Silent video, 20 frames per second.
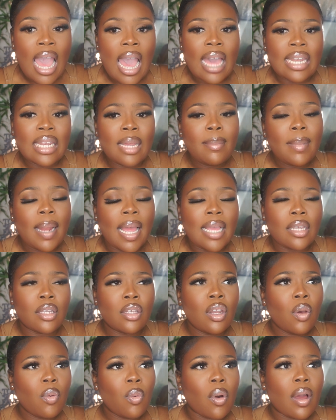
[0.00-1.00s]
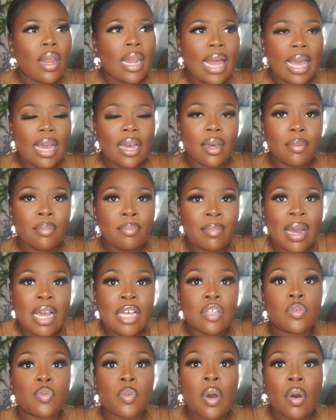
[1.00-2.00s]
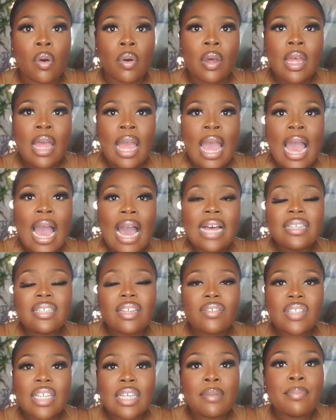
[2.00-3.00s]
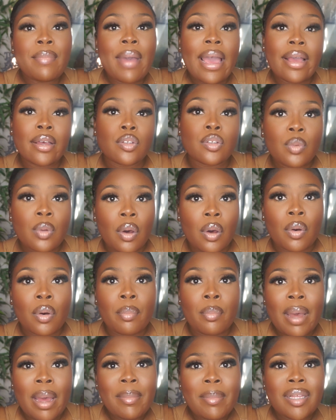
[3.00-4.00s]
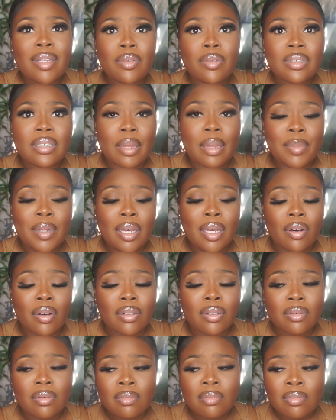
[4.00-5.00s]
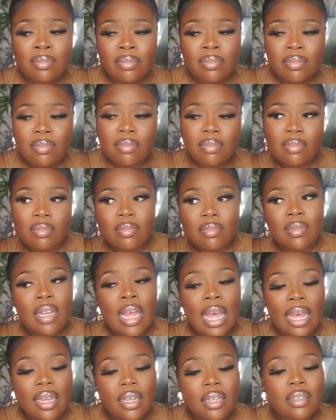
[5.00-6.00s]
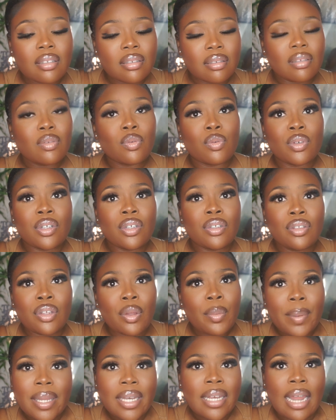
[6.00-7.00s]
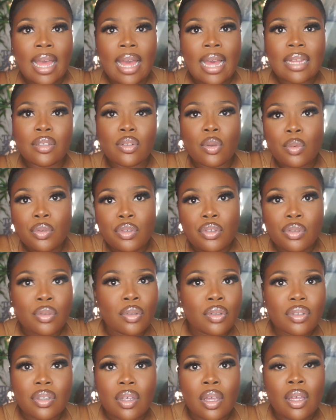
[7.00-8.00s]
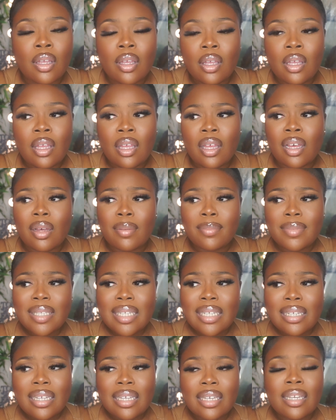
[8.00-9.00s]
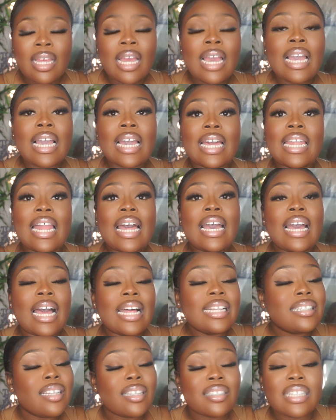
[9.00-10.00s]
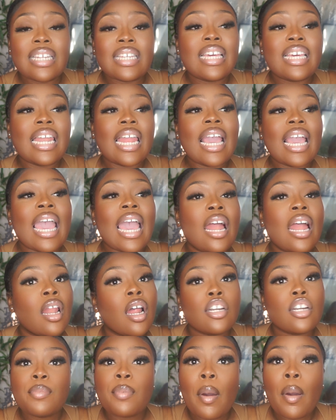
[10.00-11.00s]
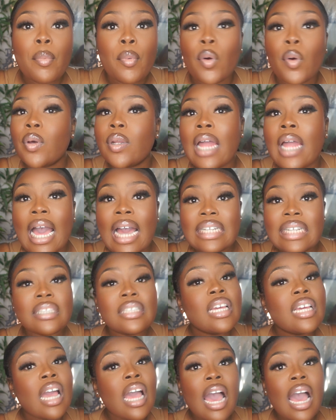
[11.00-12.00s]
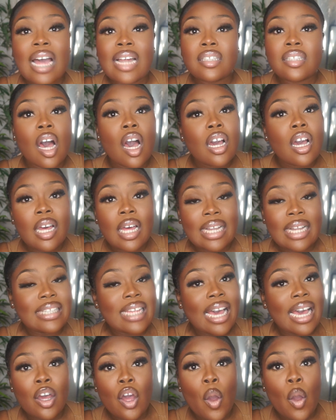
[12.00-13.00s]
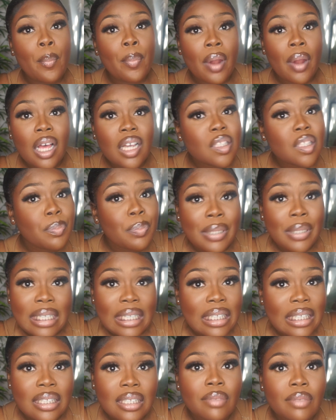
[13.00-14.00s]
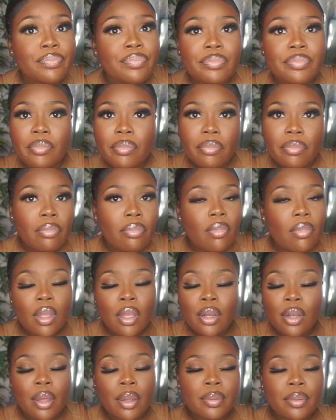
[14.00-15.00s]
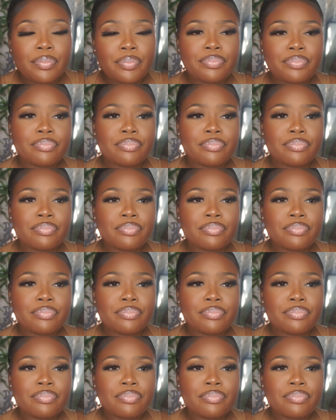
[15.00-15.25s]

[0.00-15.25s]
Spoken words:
And I'm like, you know what, like, might as well. As I've said might as well, my man's looked at me and gone, like, what are you doing? Like, I told you not to. I'm thinking, can I, as I said, can I get a large popcorn and a tango blast, please? You know,